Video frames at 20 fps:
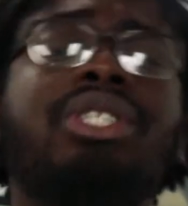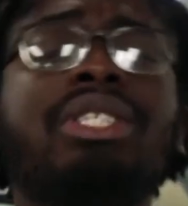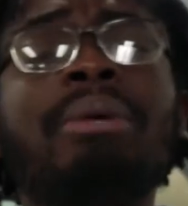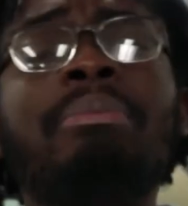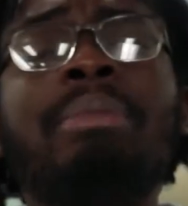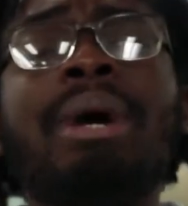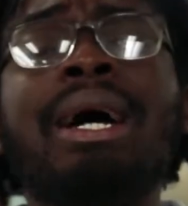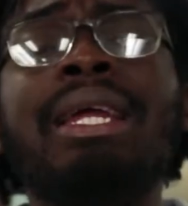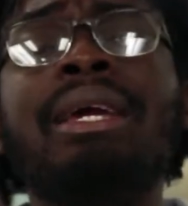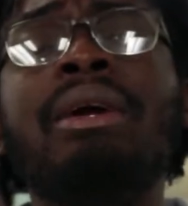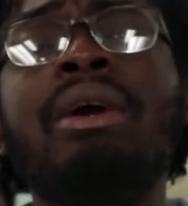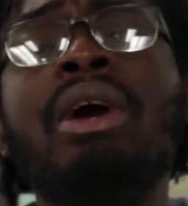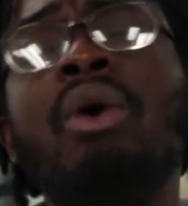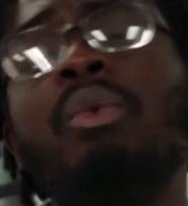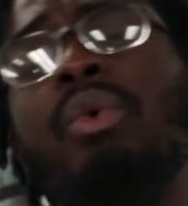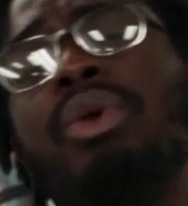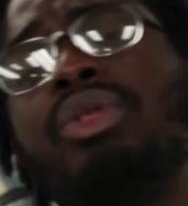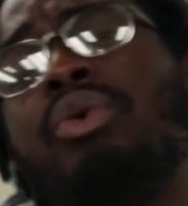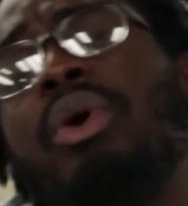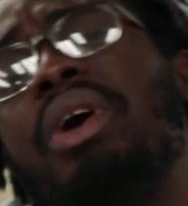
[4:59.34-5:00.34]
somebody
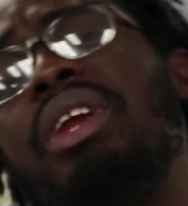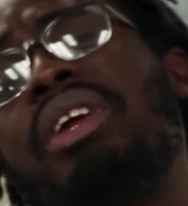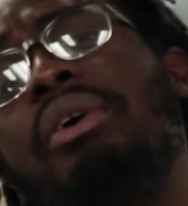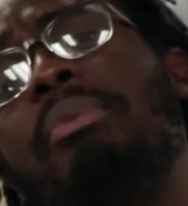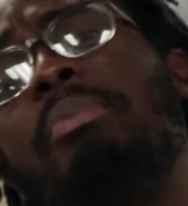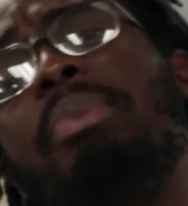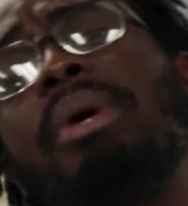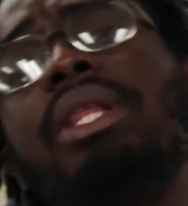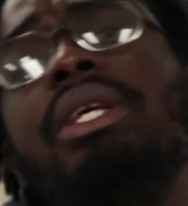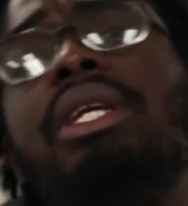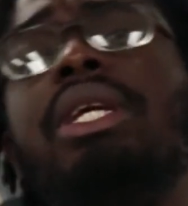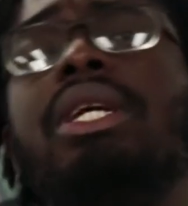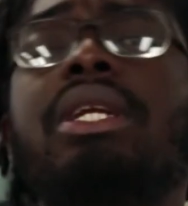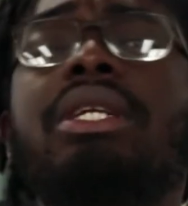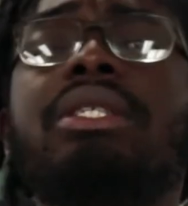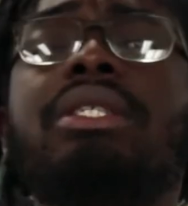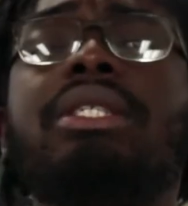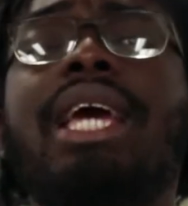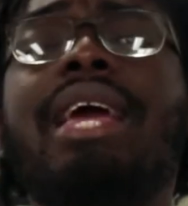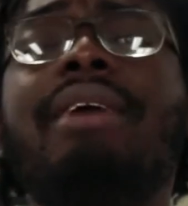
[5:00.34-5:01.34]
with greater ability
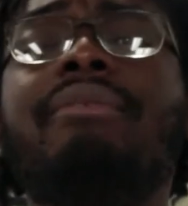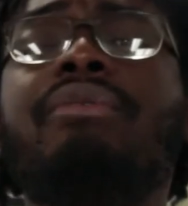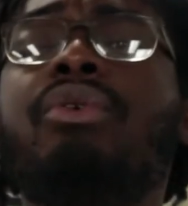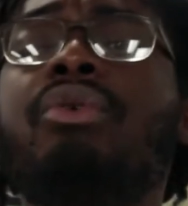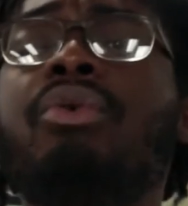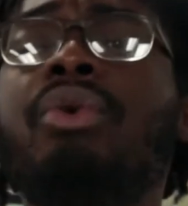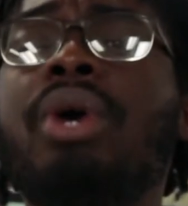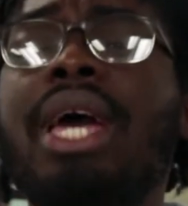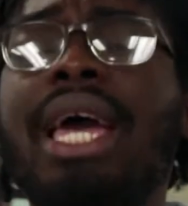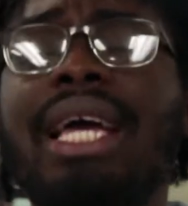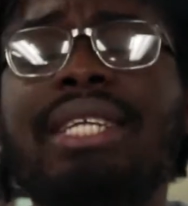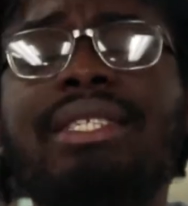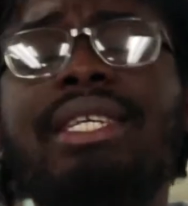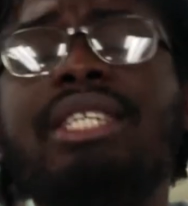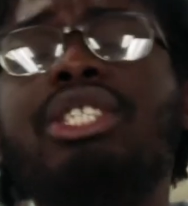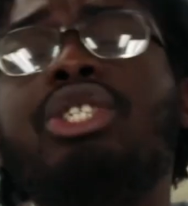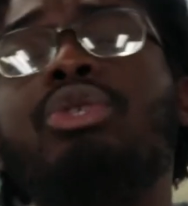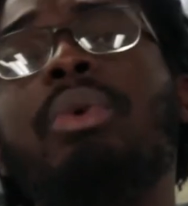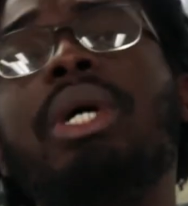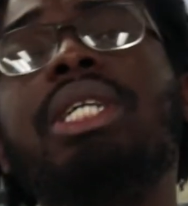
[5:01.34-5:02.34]
to save you in
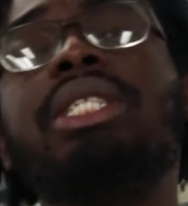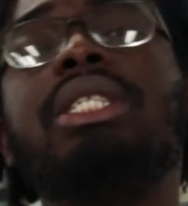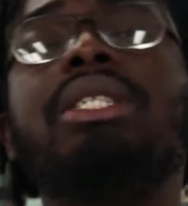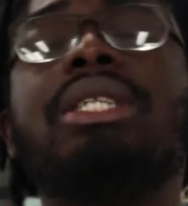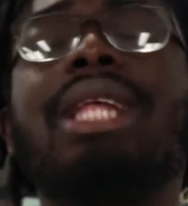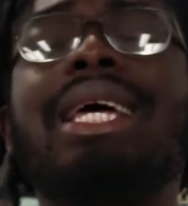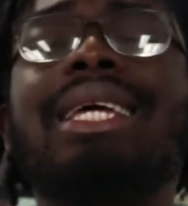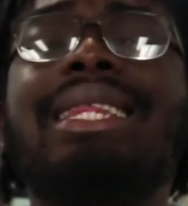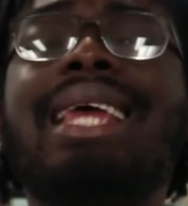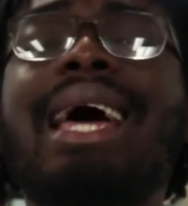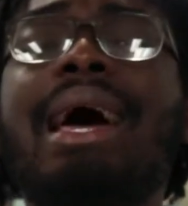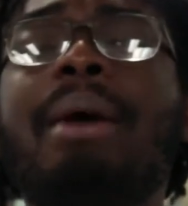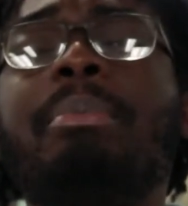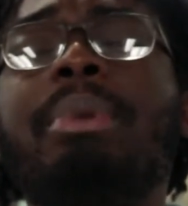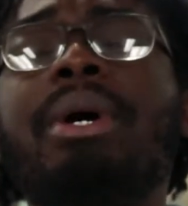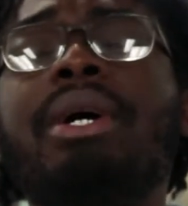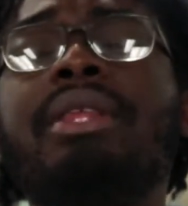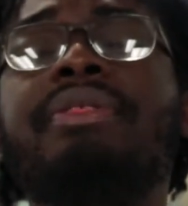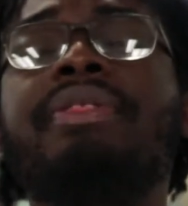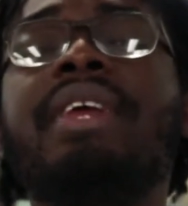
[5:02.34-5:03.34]
situations like that.
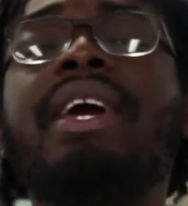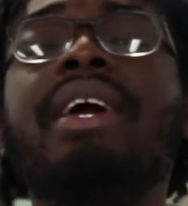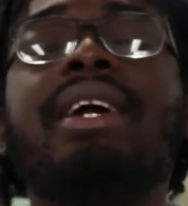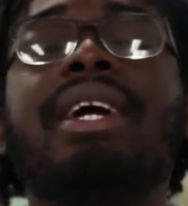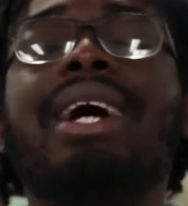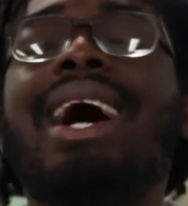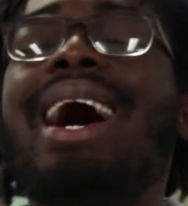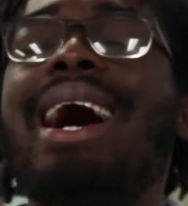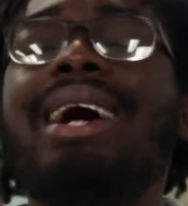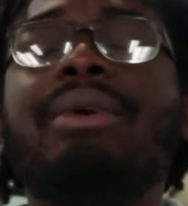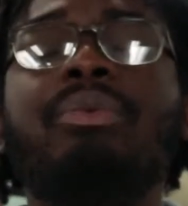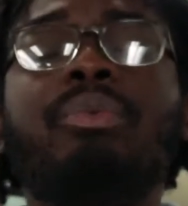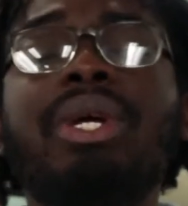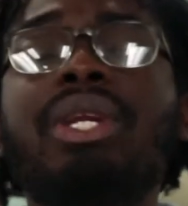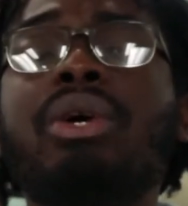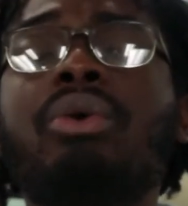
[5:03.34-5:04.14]
But thank God we